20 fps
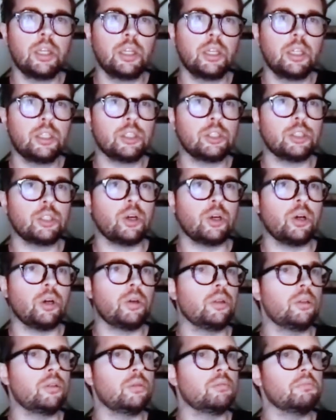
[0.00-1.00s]

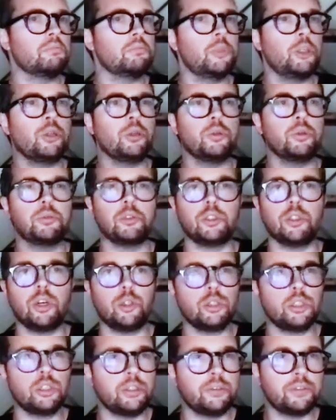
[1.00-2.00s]
So,
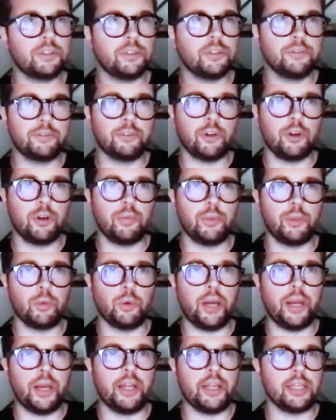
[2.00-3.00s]
no different from the
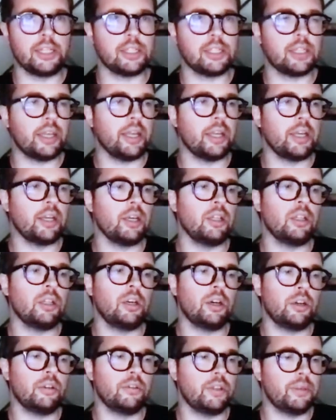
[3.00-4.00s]
weddings, like a
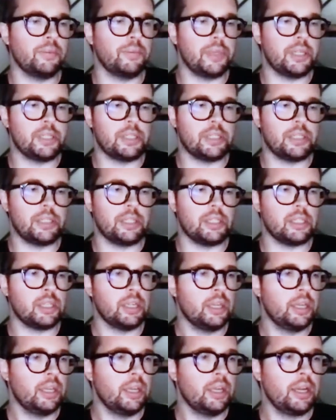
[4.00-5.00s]
lot of the business
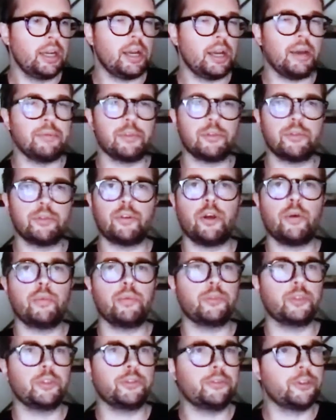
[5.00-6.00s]
comes from
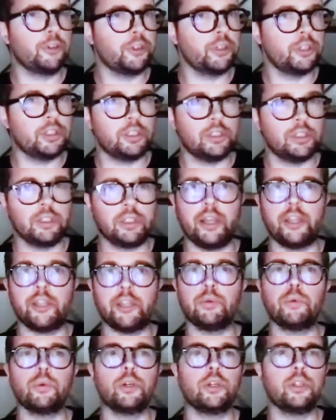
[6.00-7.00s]
referral and
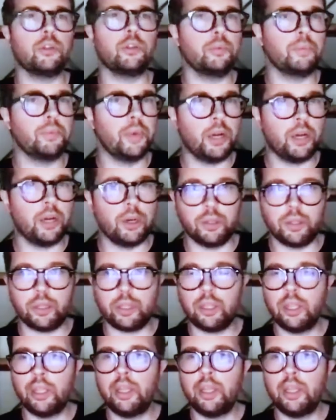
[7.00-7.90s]
the word of mouth